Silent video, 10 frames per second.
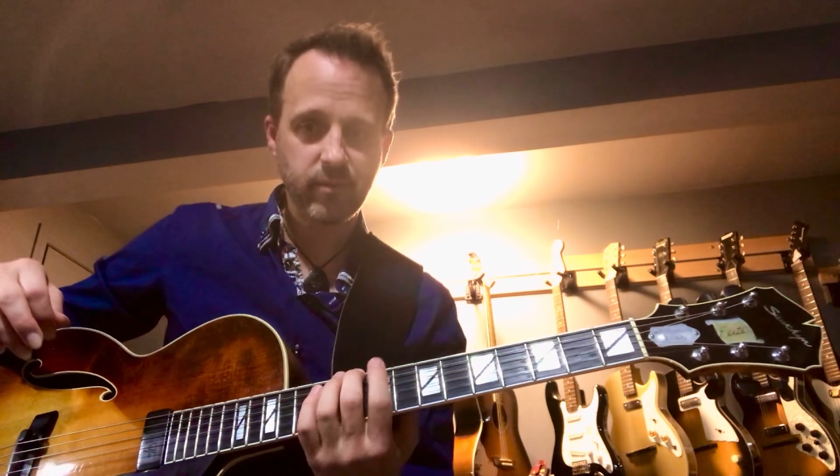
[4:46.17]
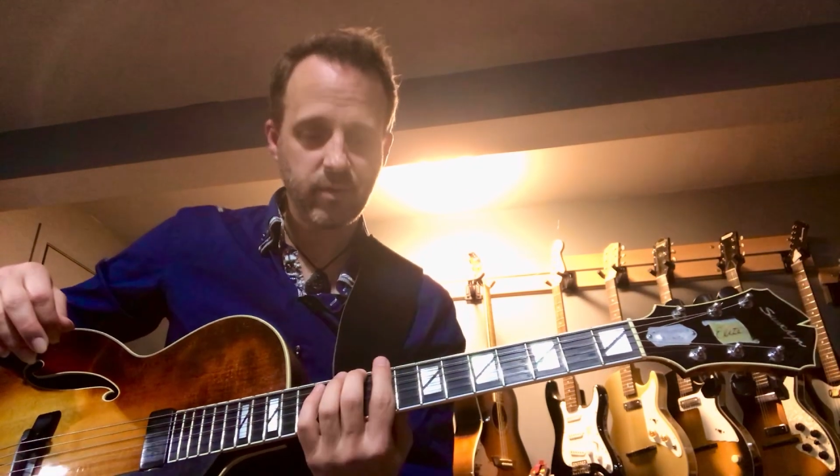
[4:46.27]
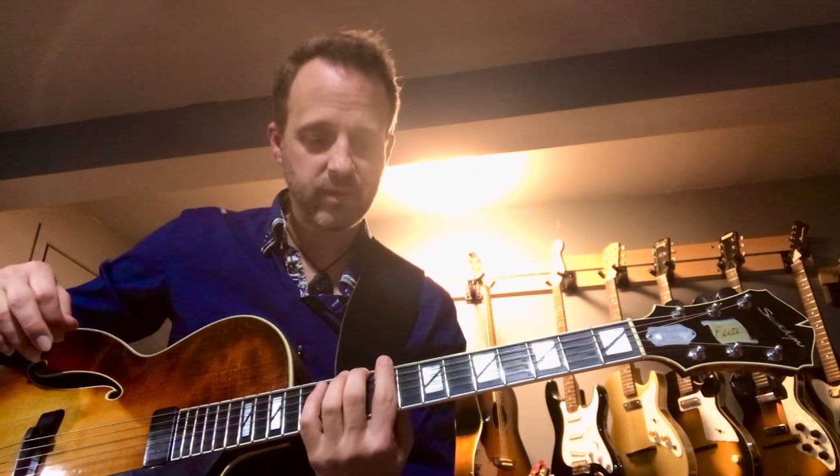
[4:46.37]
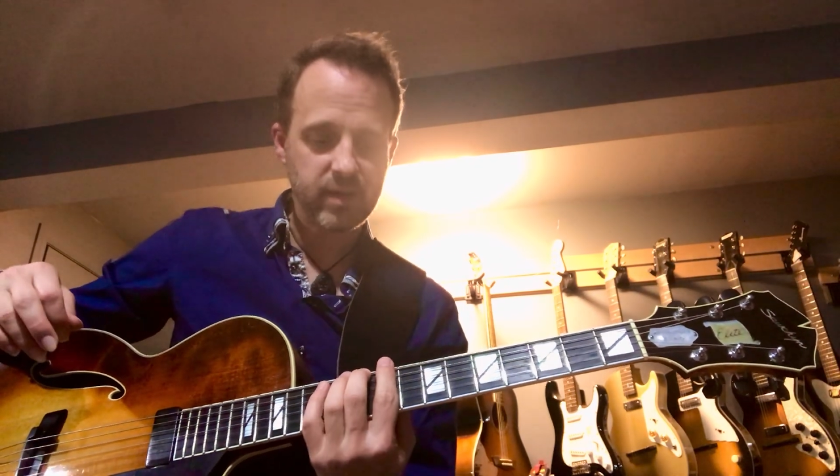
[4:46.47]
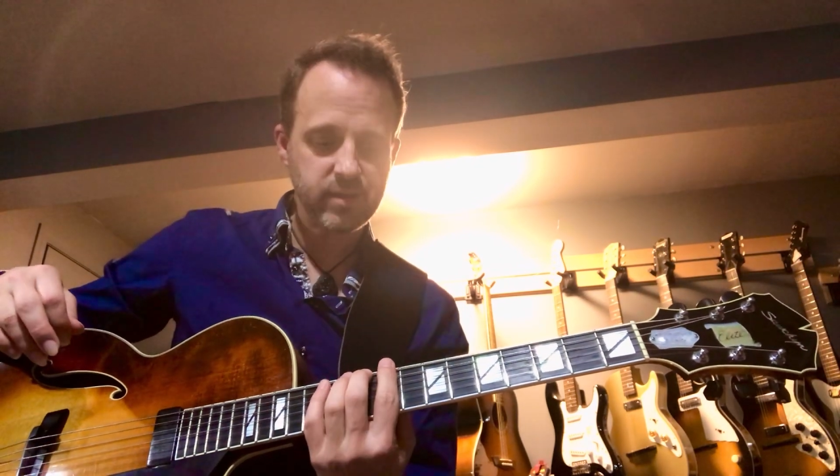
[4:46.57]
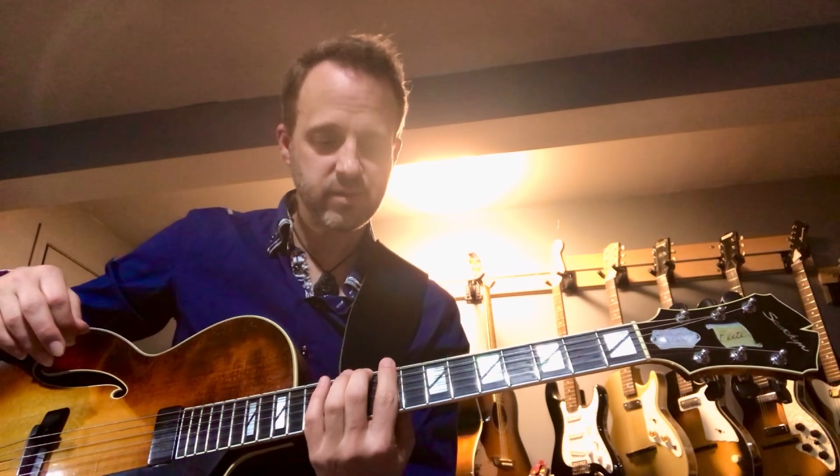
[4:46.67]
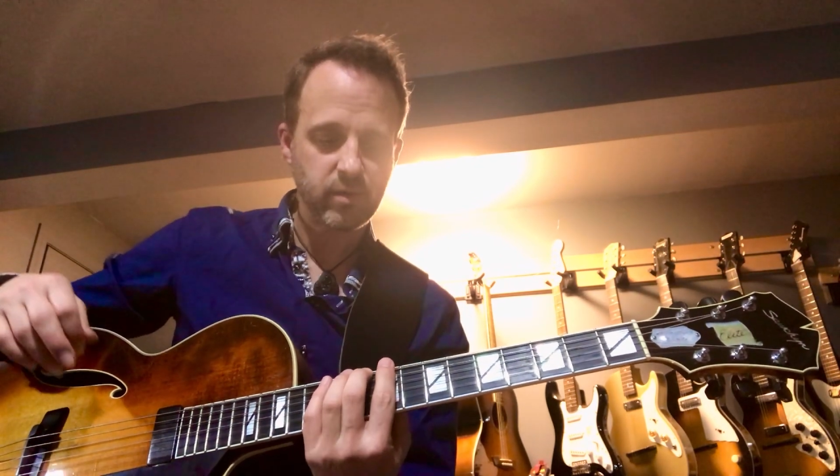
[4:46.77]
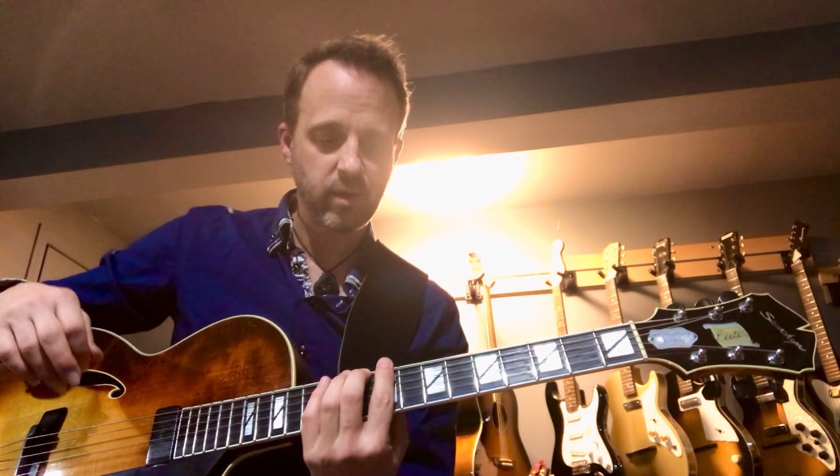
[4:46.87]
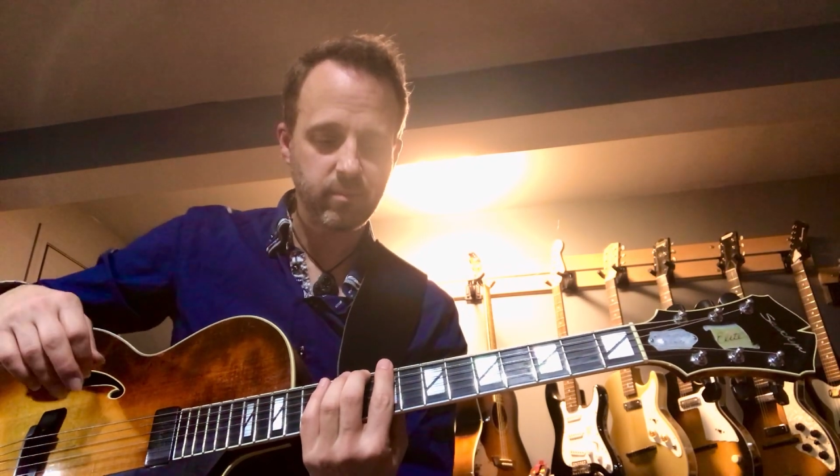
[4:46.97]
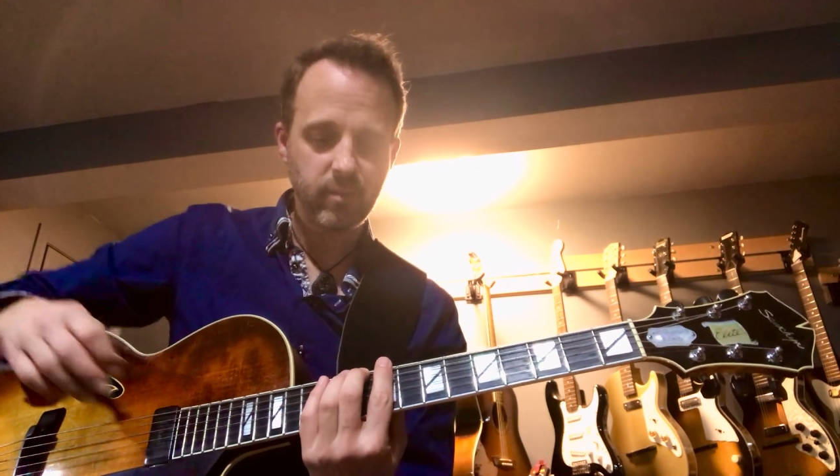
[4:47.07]
okay,
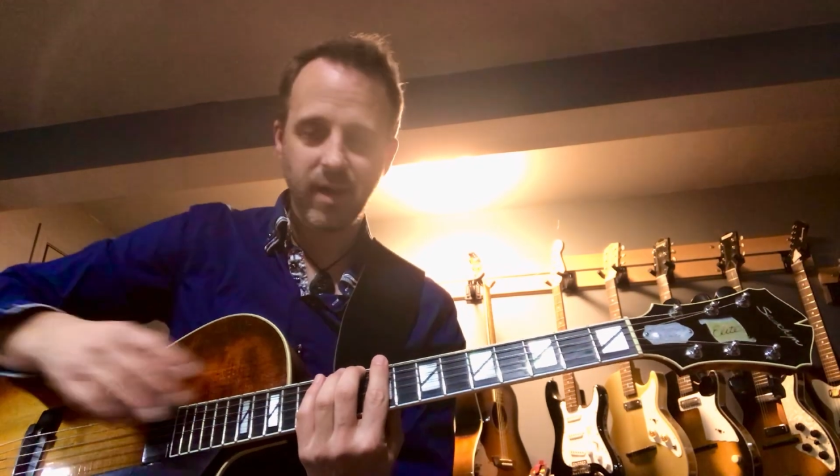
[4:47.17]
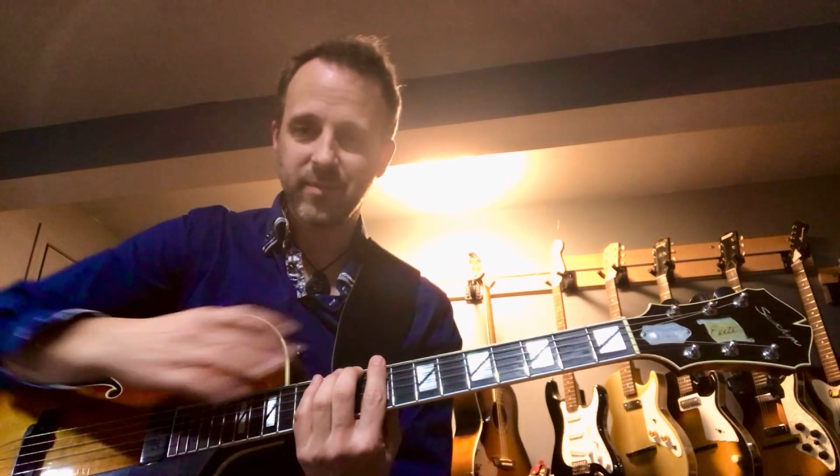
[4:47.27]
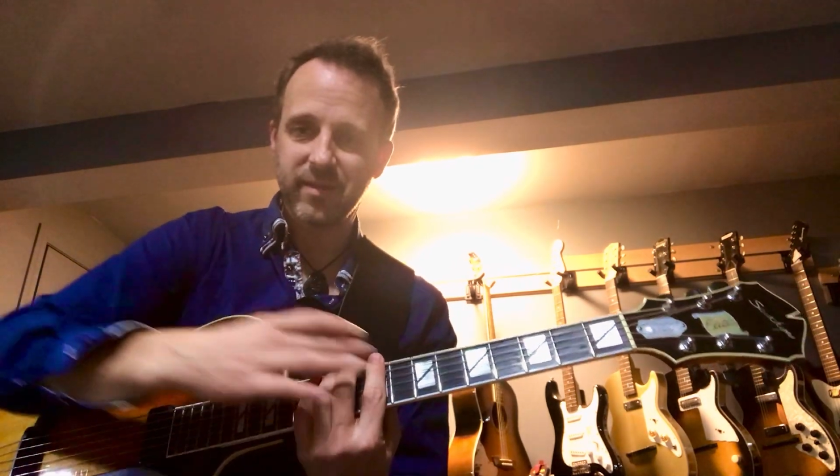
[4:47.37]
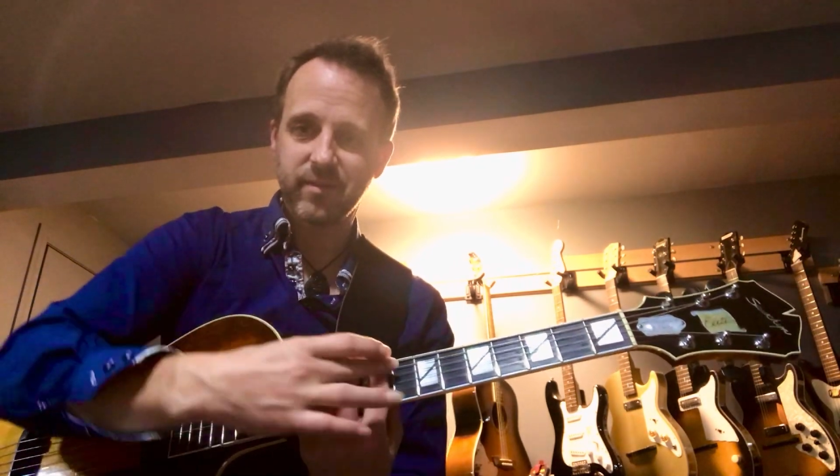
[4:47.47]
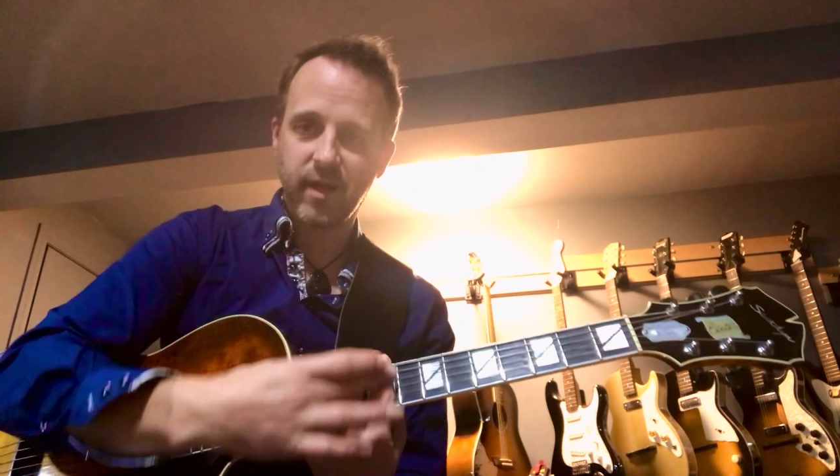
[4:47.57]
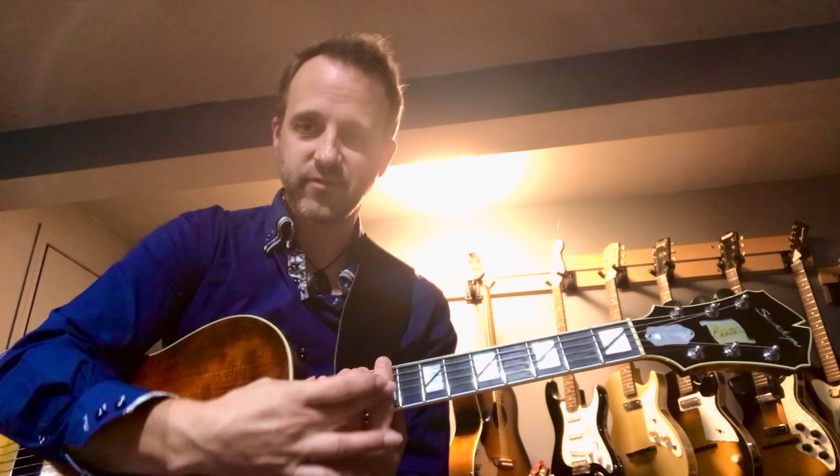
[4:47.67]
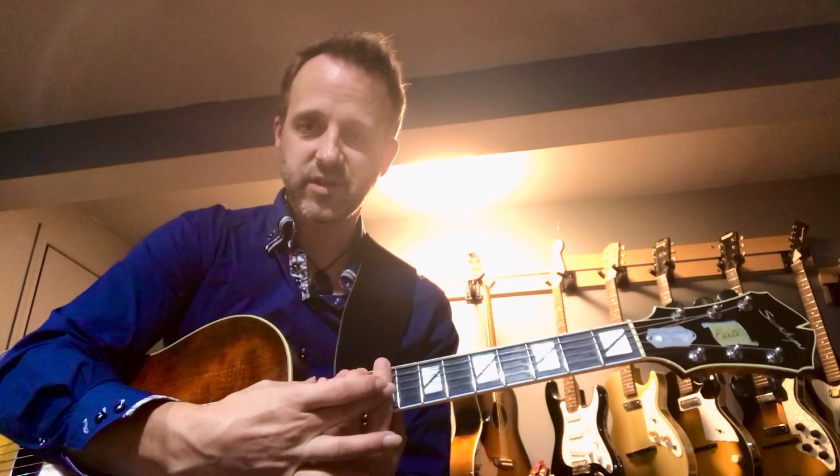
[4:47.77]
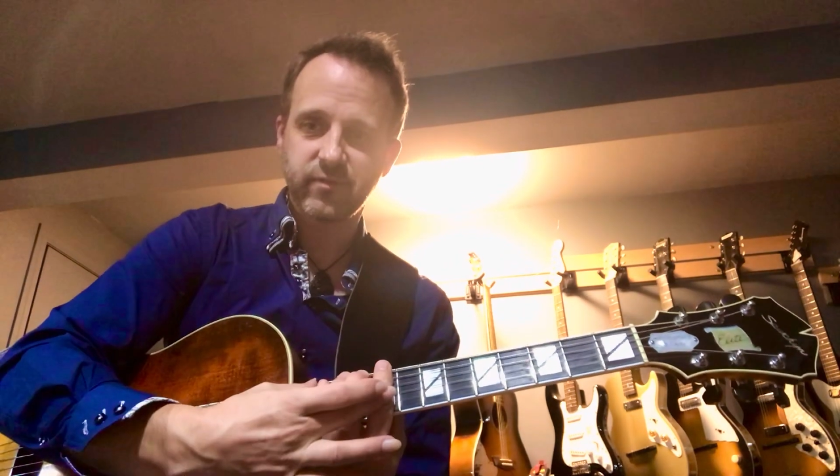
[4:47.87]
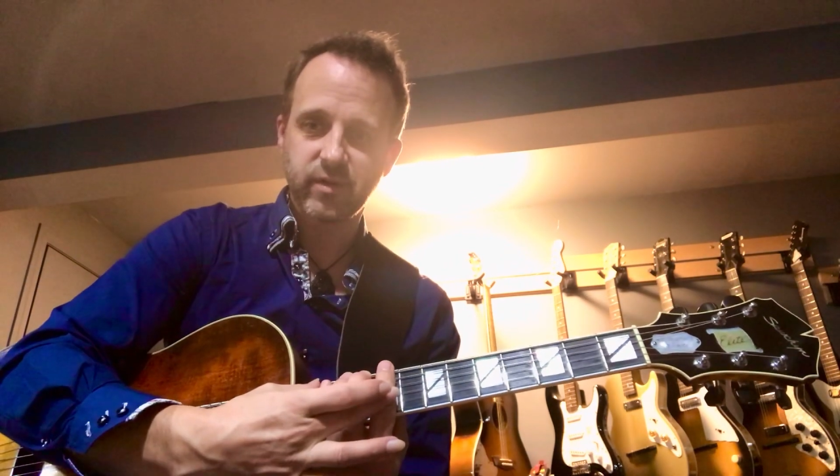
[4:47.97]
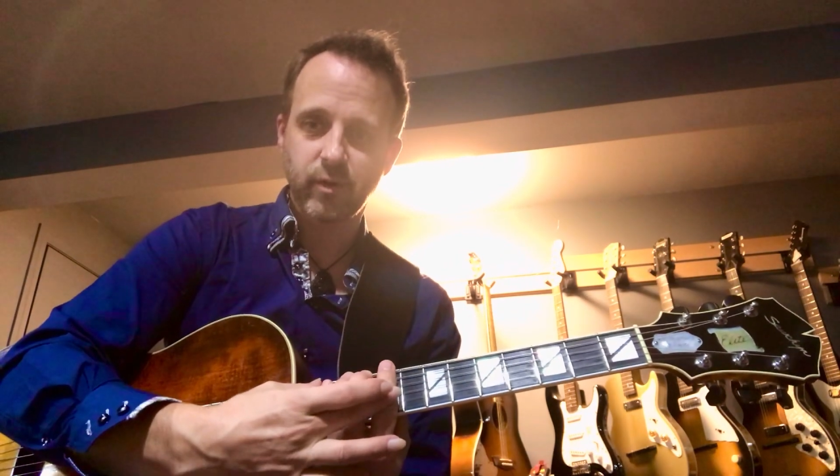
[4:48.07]
so I've
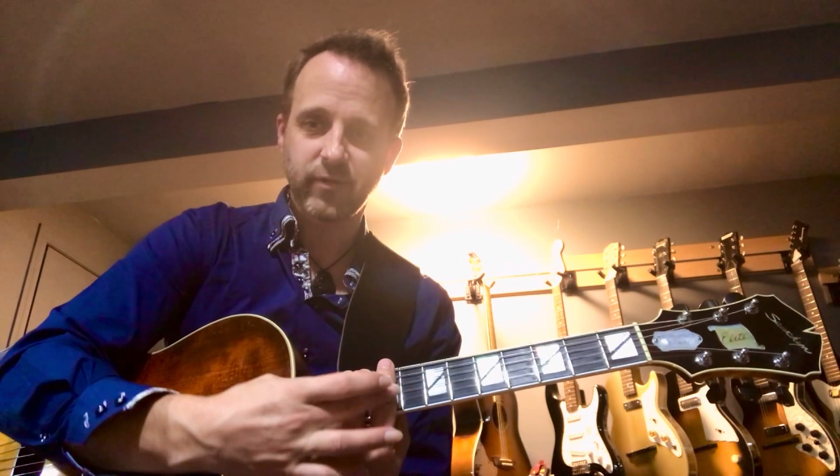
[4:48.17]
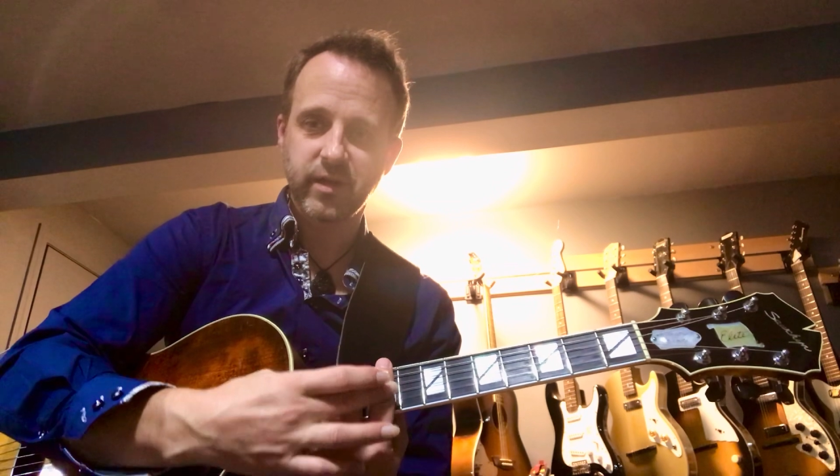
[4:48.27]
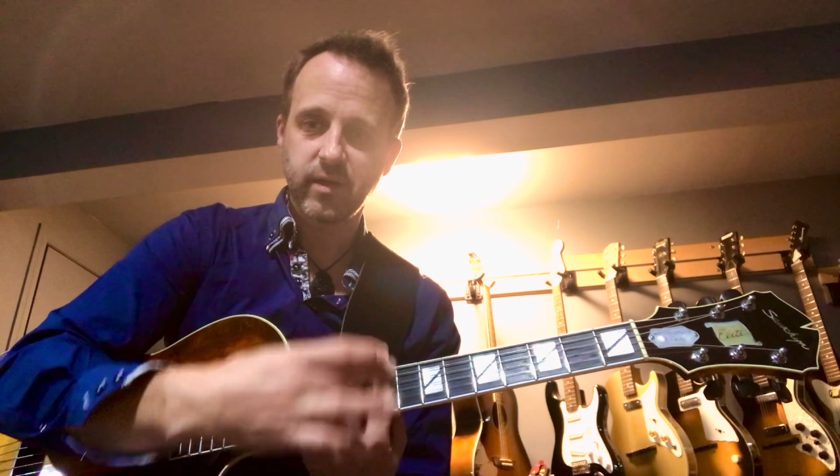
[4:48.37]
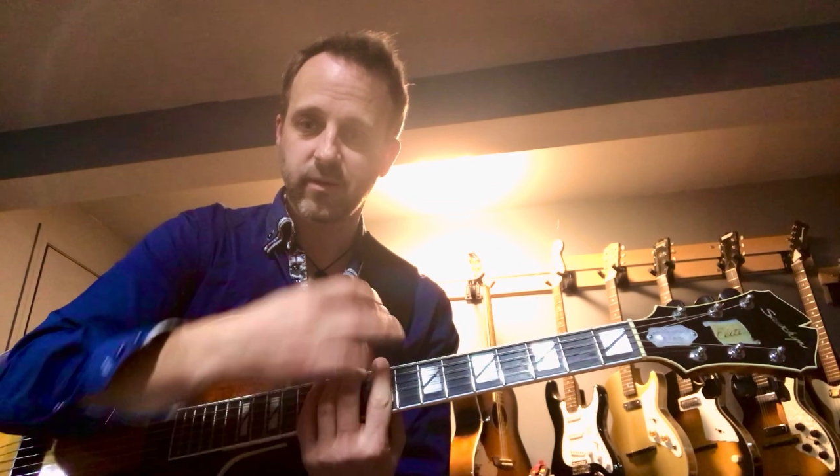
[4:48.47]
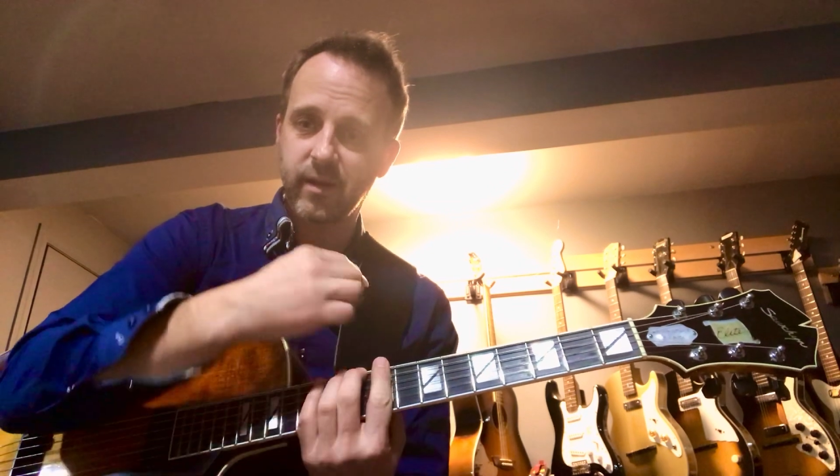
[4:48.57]
shifted over here,